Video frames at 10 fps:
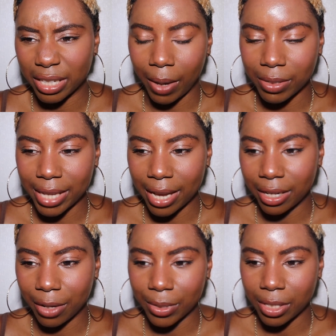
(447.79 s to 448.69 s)
like
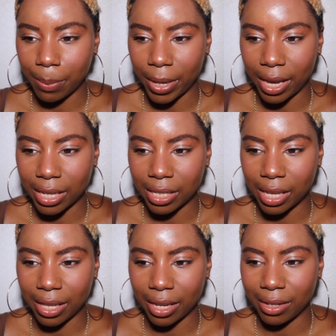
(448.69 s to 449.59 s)
outstanding was the best,
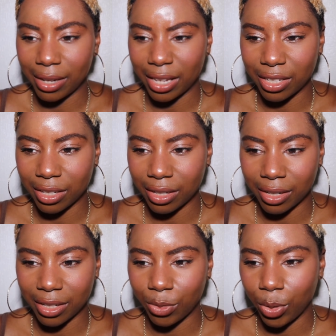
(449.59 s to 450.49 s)
and then you had good,